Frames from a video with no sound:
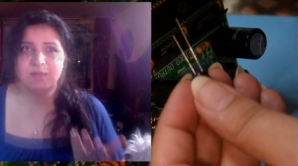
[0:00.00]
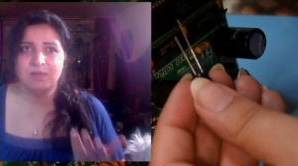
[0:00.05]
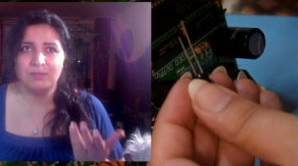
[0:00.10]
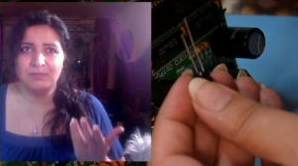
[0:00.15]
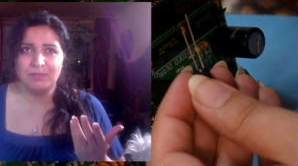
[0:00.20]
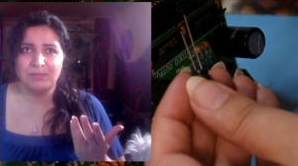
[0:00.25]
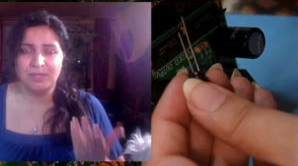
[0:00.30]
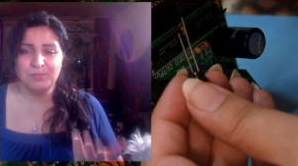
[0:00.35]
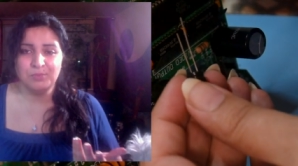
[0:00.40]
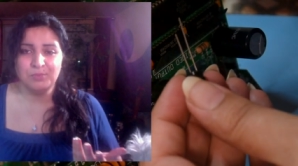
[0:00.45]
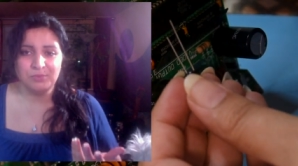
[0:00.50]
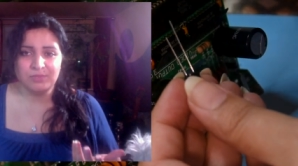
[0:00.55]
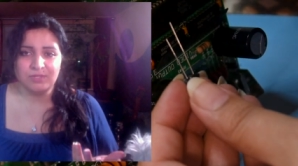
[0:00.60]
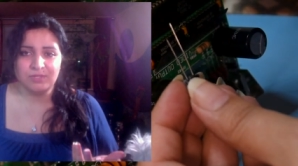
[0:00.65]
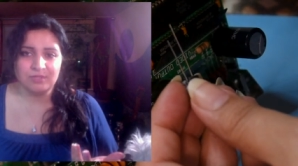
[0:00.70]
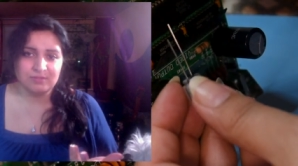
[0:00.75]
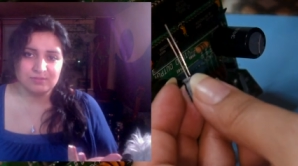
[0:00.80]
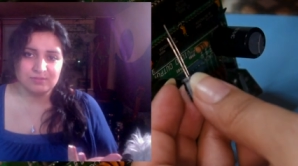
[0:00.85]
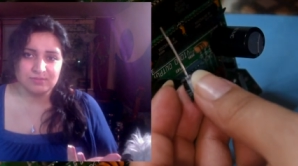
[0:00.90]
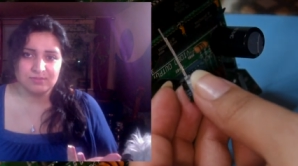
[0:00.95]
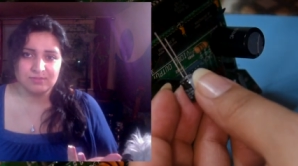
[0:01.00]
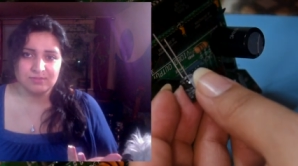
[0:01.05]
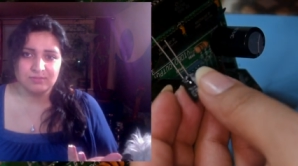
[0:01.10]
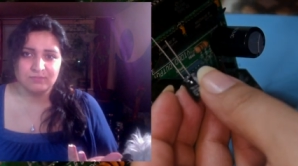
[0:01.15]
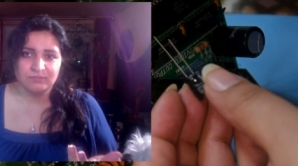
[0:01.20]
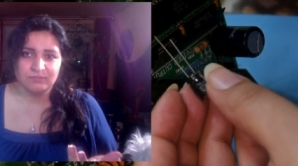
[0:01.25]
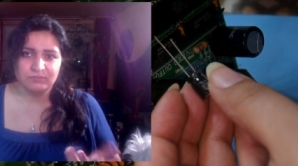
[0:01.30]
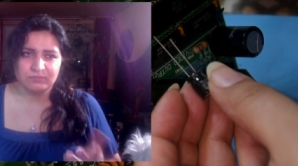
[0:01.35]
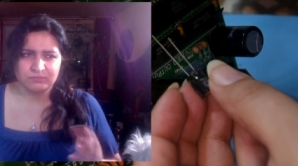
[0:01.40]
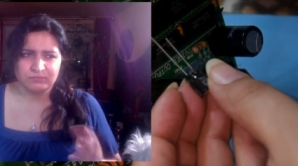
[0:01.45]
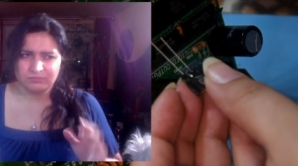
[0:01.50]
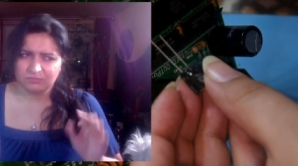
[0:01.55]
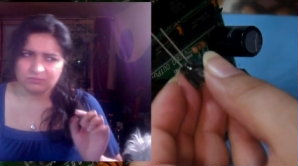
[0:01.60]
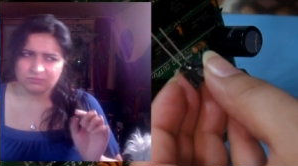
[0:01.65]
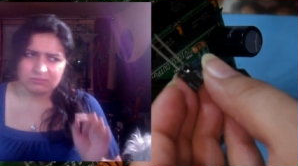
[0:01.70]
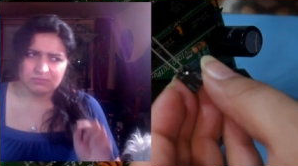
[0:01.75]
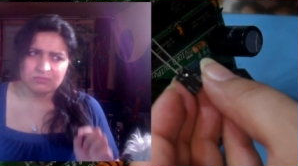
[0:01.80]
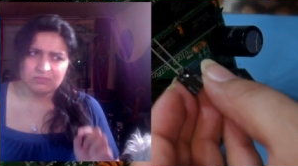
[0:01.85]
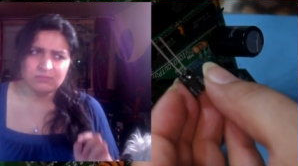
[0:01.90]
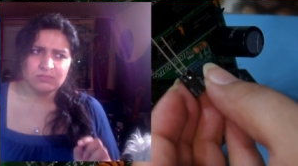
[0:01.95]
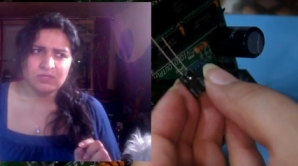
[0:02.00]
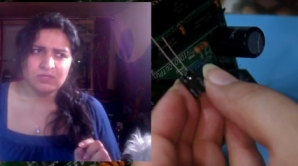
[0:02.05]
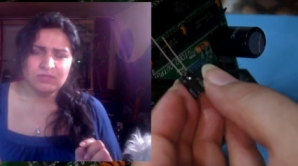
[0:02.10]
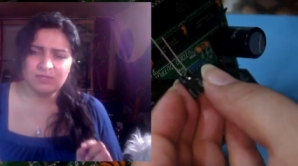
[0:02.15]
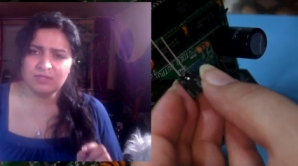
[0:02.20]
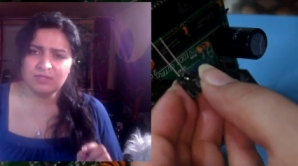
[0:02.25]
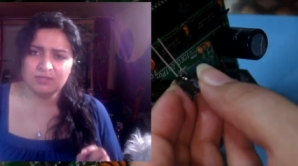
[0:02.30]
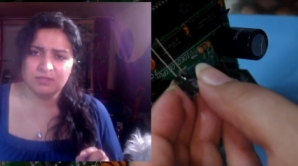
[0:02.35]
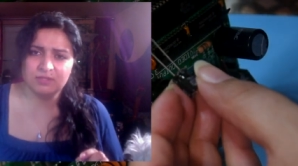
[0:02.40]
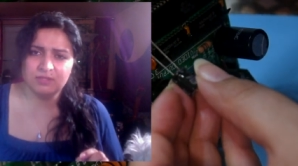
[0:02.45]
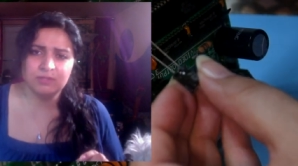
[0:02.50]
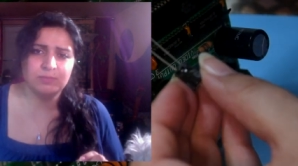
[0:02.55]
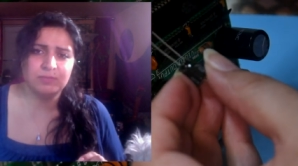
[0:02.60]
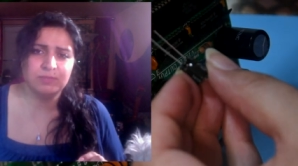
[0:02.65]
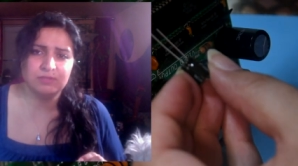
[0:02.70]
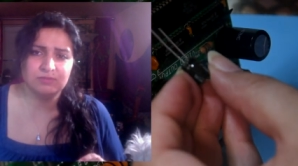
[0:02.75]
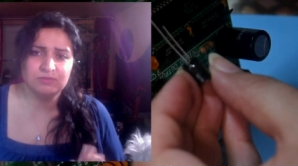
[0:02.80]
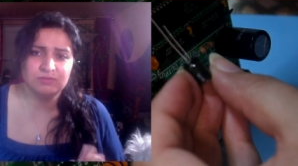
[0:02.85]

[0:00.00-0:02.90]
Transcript: My point is, think a little bit.